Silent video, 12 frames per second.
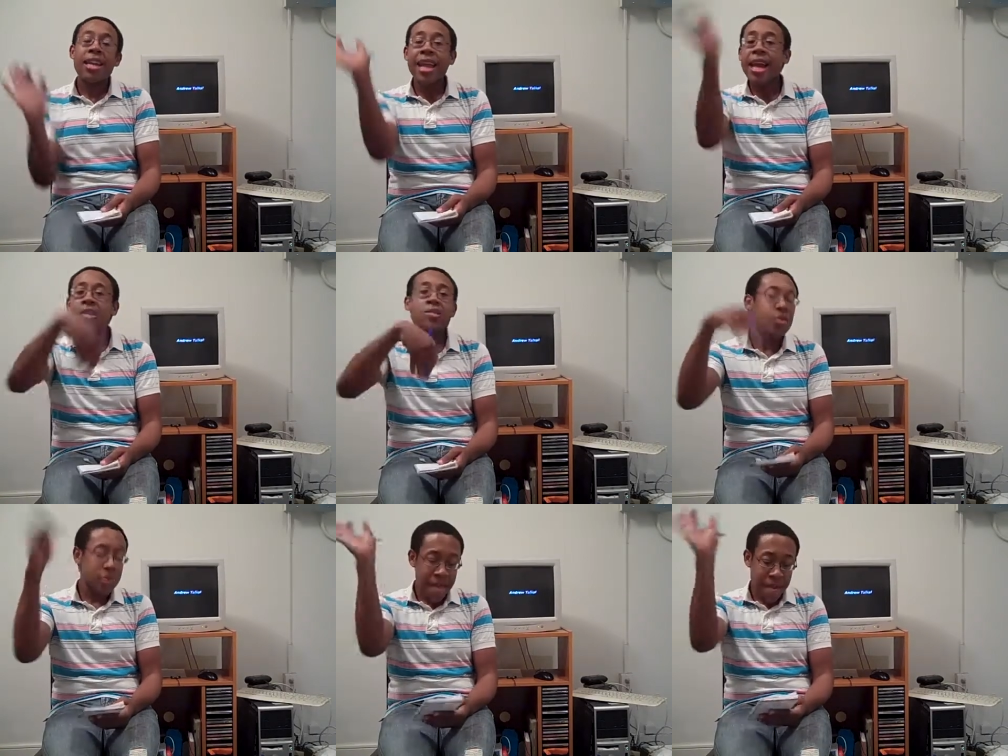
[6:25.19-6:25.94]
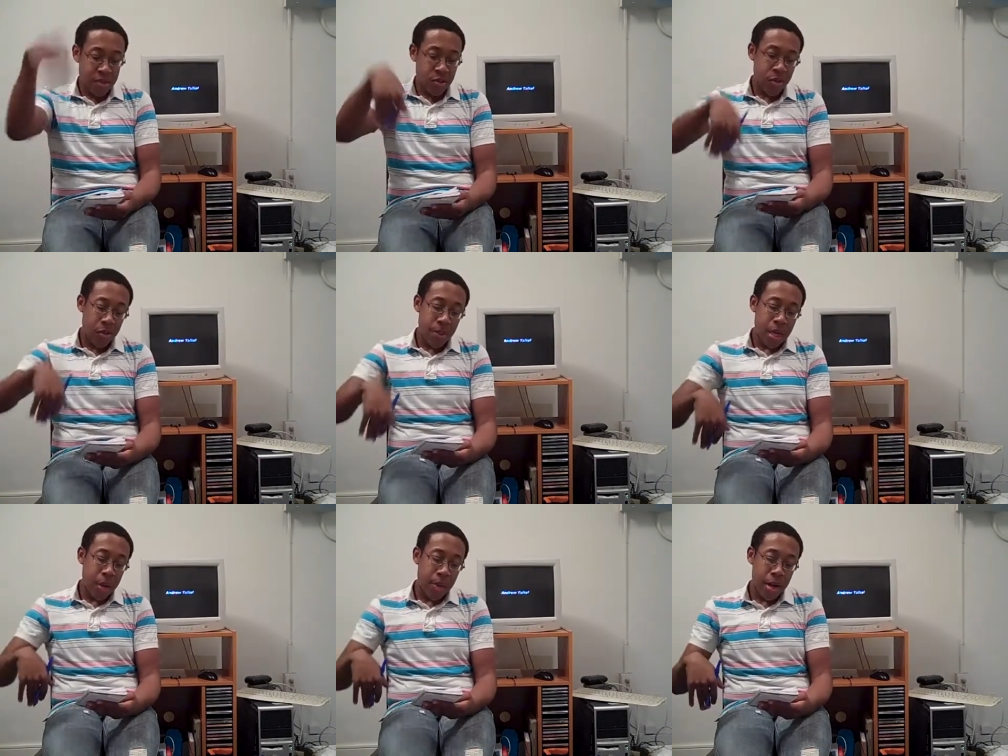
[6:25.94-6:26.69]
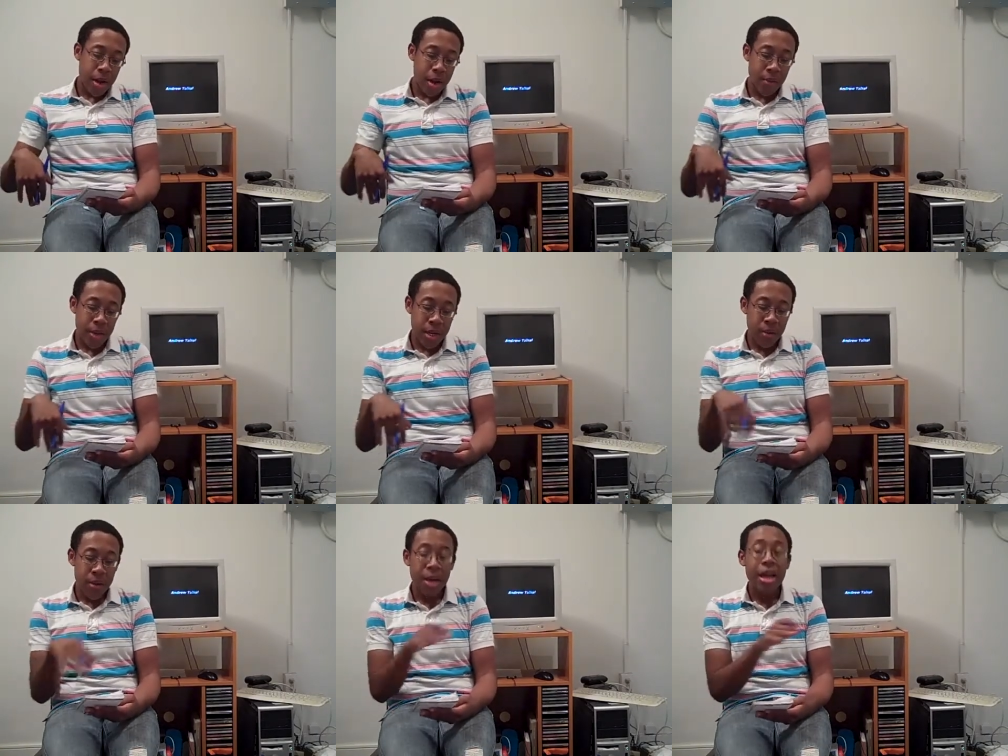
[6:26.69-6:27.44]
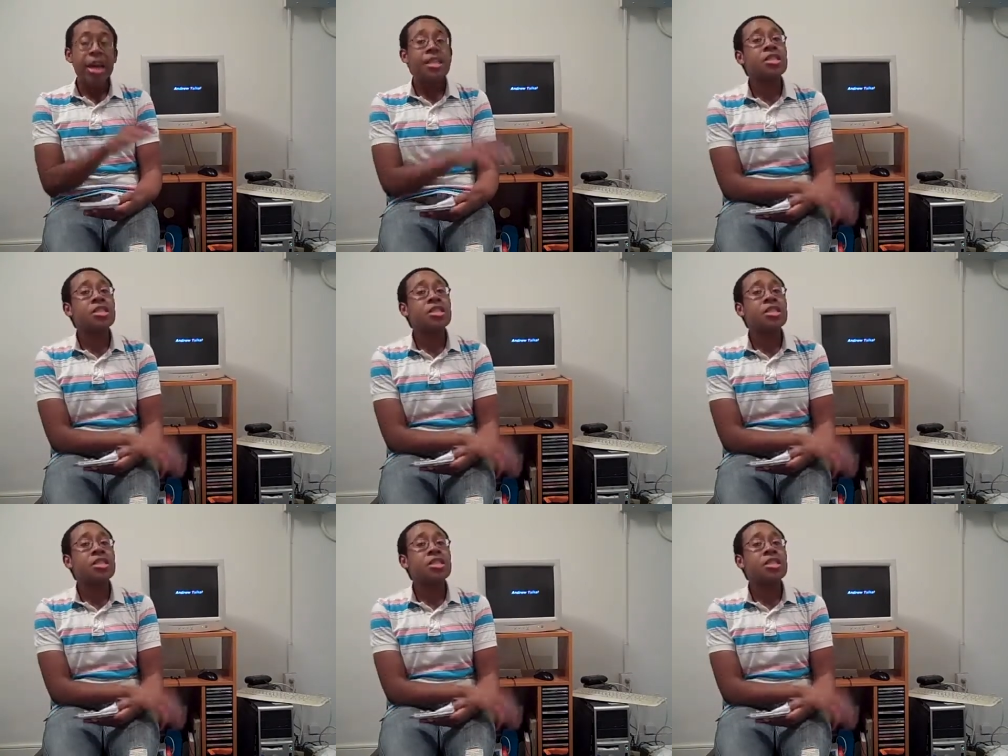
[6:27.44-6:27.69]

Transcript: Next next story. We going on. We going on.